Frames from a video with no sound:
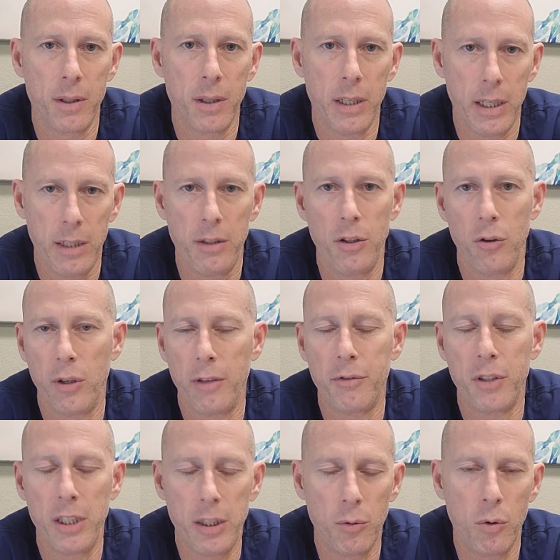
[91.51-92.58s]
Again, you don't have
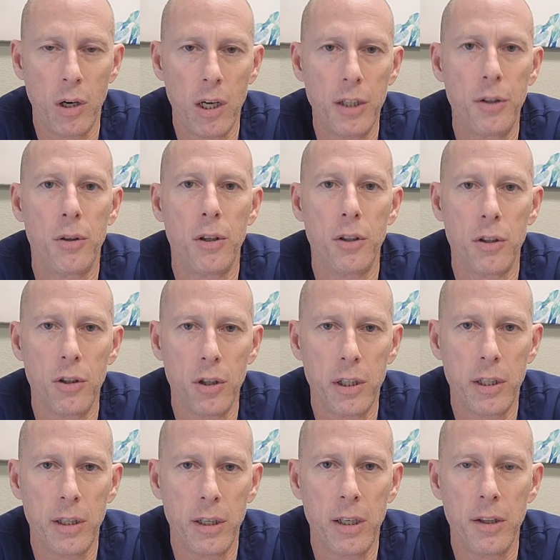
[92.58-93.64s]
to eat it raw. You can
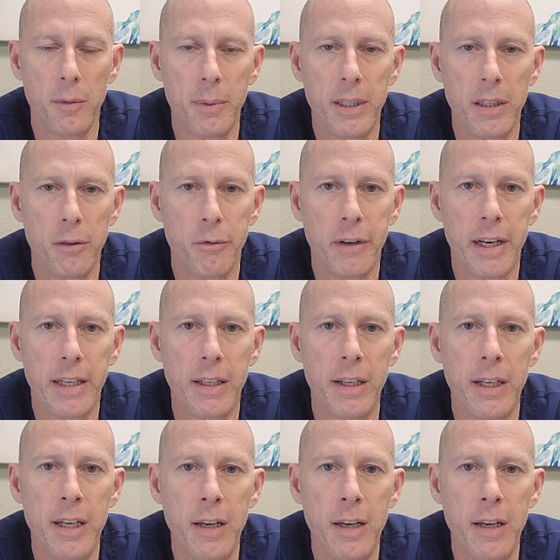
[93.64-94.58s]
cook uh, the meat and the fat,